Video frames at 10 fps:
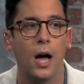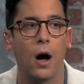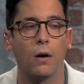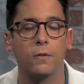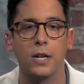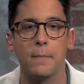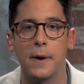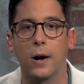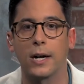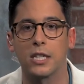of the
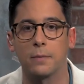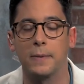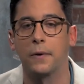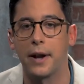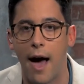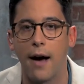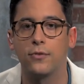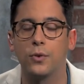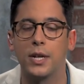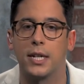American spirit
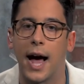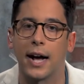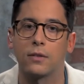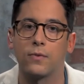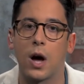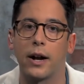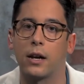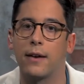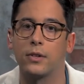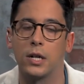after the attacks of 9
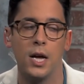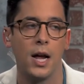11.